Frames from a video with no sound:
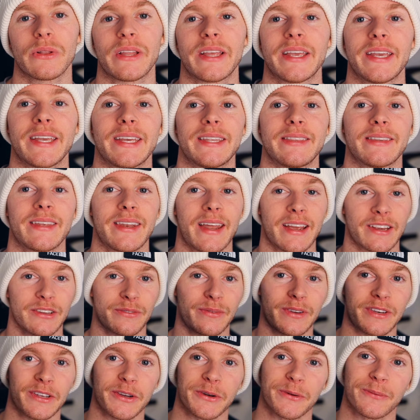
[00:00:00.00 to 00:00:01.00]
in the next
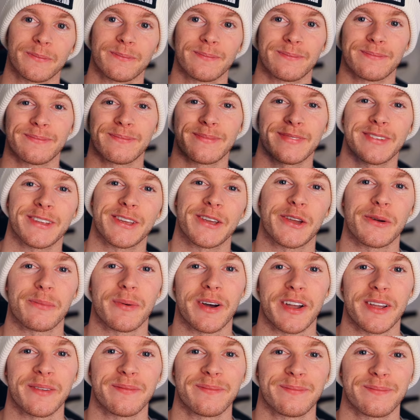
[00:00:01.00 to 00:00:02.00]
video.
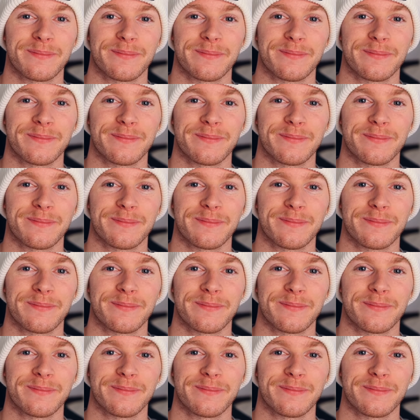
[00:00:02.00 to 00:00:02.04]
Goodbye.